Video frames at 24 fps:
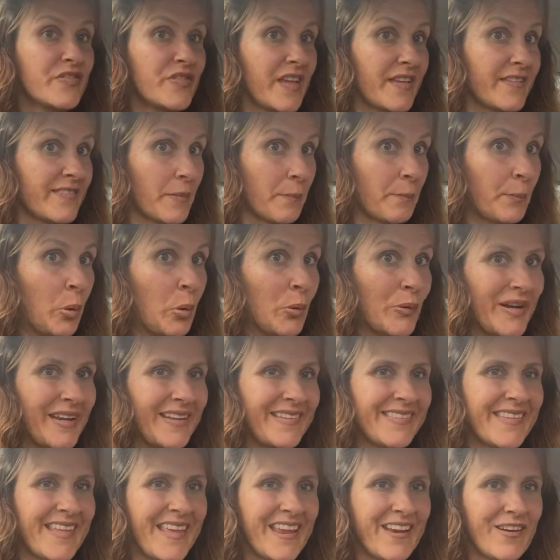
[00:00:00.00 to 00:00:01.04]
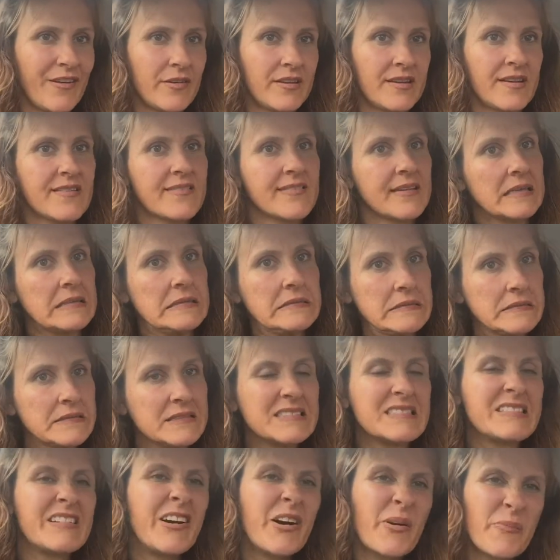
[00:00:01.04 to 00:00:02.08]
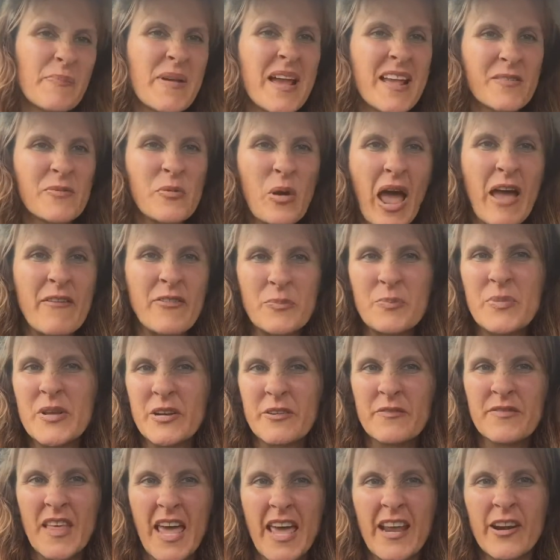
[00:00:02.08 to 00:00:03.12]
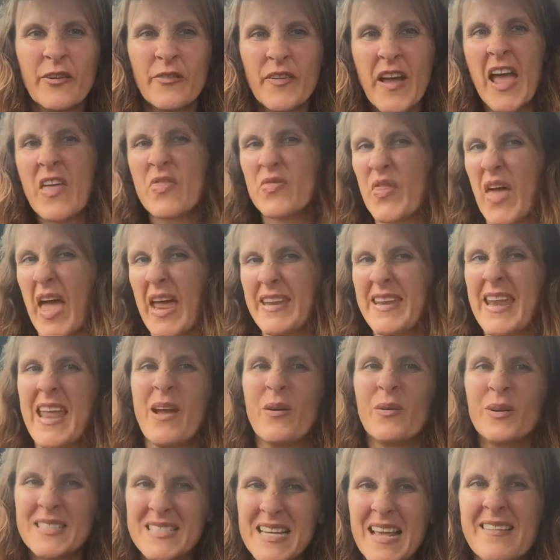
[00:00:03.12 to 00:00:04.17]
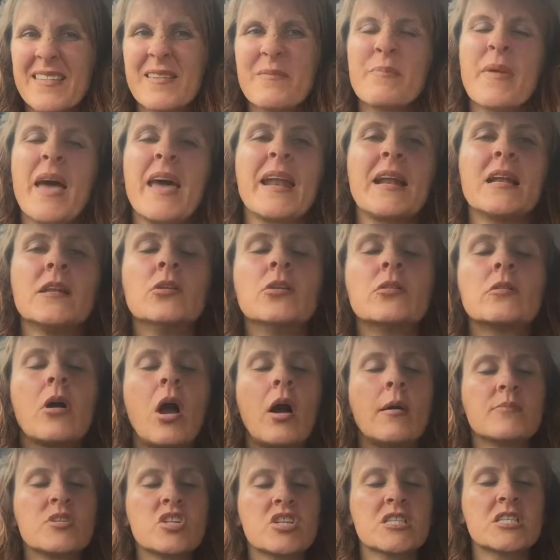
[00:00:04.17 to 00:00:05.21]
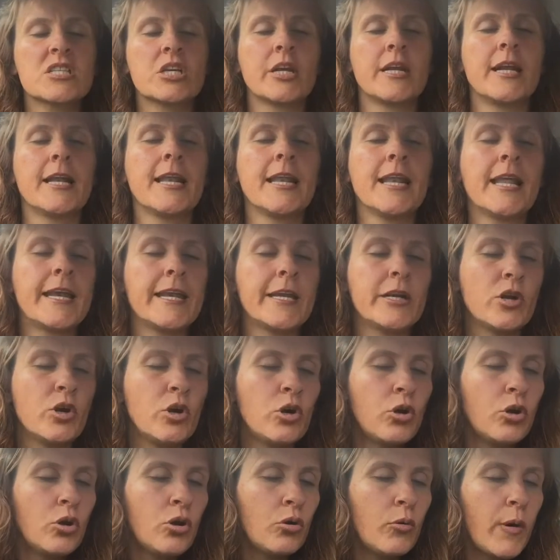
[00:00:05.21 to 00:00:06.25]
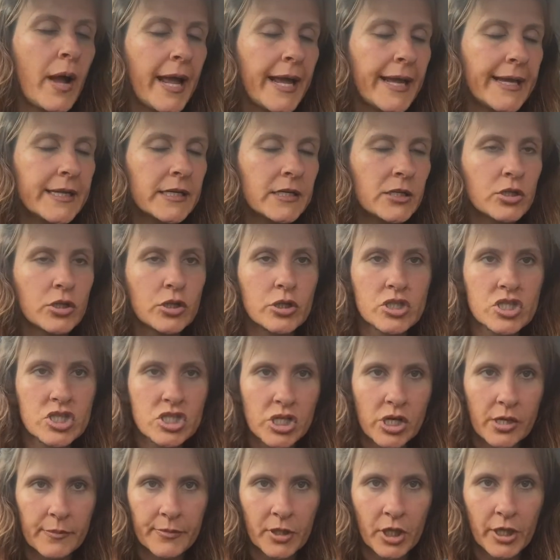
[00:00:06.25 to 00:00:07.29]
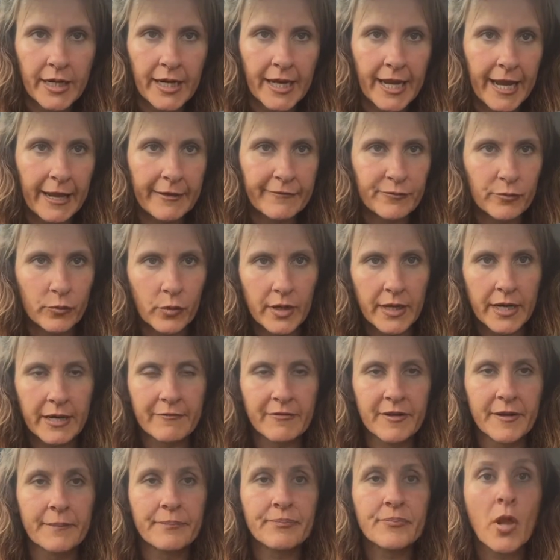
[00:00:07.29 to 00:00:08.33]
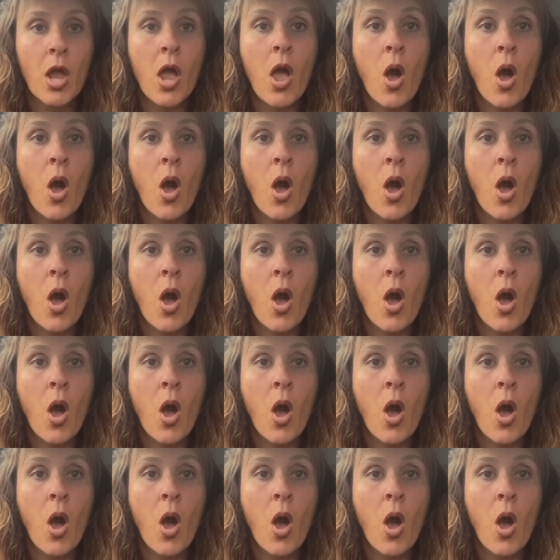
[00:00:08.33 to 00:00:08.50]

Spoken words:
There's a pudding there and you're saying, oh, I may as well have a bit of that. I've had that now. It doesn't matter. Look, I'm just going to let it all hang loose and I'm going to have whatever.